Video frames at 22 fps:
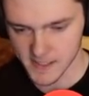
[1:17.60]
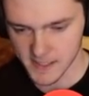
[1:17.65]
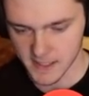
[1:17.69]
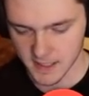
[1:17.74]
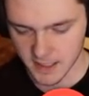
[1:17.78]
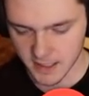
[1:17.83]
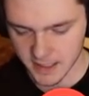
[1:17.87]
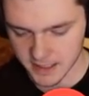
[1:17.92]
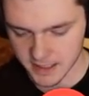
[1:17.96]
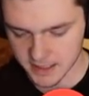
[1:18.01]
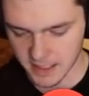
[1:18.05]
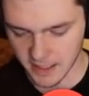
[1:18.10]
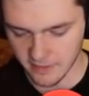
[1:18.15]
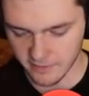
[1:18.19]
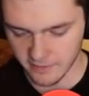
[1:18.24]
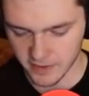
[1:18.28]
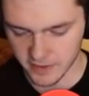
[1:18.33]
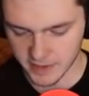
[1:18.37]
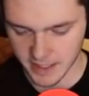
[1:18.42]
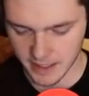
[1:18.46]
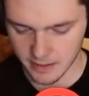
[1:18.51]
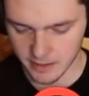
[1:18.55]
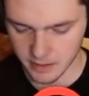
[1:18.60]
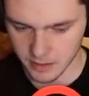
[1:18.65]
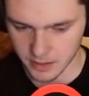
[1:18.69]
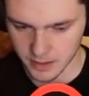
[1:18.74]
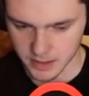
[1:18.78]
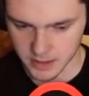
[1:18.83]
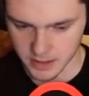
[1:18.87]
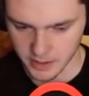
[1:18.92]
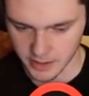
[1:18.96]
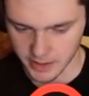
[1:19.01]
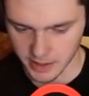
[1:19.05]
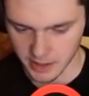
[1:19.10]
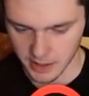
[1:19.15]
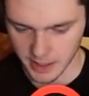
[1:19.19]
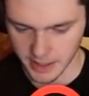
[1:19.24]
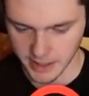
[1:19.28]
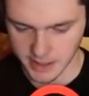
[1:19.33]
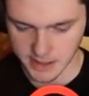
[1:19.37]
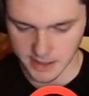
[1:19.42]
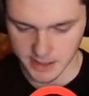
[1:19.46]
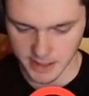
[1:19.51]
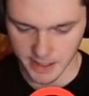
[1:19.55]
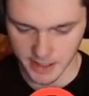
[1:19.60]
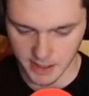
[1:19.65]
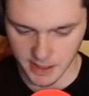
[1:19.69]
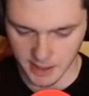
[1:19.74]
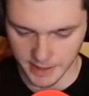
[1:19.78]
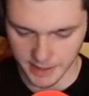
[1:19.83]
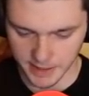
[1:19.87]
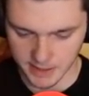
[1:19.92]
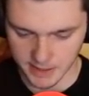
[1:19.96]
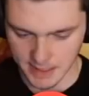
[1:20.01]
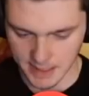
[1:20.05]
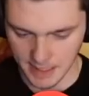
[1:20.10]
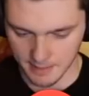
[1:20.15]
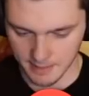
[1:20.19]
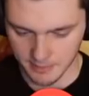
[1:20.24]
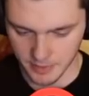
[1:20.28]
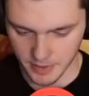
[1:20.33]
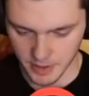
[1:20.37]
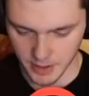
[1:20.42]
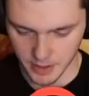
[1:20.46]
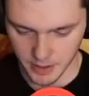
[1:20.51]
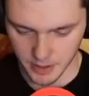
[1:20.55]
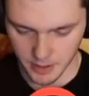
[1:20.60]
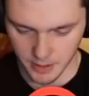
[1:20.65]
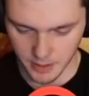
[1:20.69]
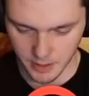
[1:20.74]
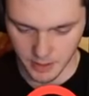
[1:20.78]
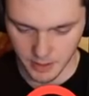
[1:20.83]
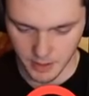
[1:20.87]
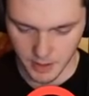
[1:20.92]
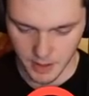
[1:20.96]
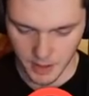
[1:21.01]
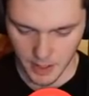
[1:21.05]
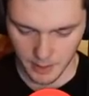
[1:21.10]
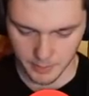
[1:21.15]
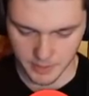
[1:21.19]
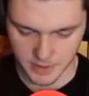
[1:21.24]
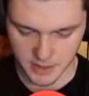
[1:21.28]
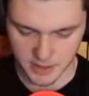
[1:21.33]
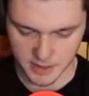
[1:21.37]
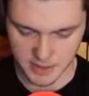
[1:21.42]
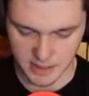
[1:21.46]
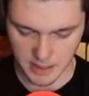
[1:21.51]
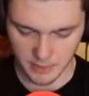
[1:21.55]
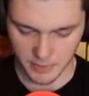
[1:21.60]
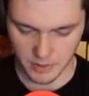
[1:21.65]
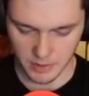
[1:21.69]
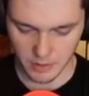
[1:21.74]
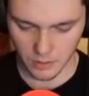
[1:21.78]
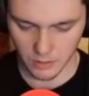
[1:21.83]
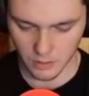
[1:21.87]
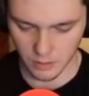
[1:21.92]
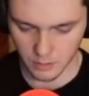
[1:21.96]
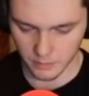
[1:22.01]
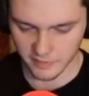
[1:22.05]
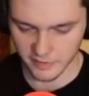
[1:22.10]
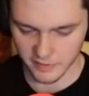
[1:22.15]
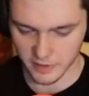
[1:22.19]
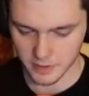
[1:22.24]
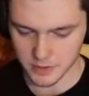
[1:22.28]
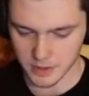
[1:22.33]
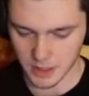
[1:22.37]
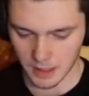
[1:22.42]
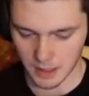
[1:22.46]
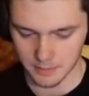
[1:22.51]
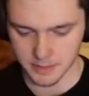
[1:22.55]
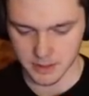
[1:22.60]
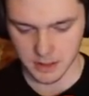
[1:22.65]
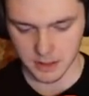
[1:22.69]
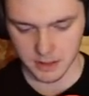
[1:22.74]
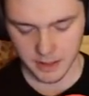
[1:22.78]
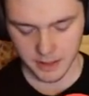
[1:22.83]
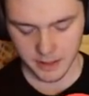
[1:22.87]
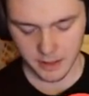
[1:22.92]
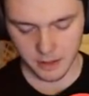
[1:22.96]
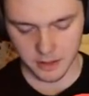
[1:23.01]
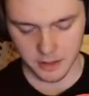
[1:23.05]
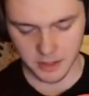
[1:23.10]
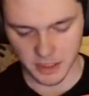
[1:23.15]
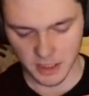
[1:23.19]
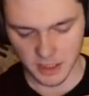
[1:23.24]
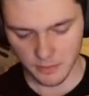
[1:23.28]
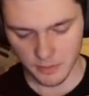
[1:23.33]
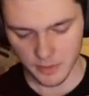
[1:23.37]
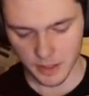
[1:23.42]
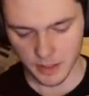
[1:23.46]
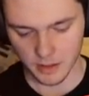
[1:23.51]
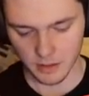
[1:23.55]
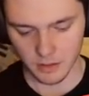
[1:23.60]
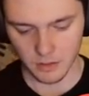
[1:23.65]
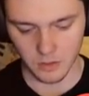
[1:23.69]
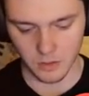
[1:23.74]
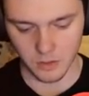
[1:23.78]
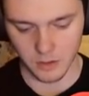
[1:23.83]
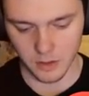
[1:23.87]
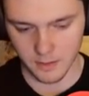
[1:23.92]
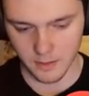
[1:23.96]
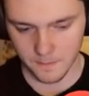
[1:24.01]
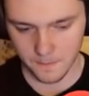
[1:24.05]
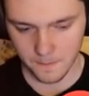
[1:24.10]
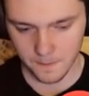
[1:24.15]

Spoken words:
He's definitely down in elixir. He had a late zap there. I'm just gonna set up a golem. If he goes opposite lane RG, I'm gonna ignore it.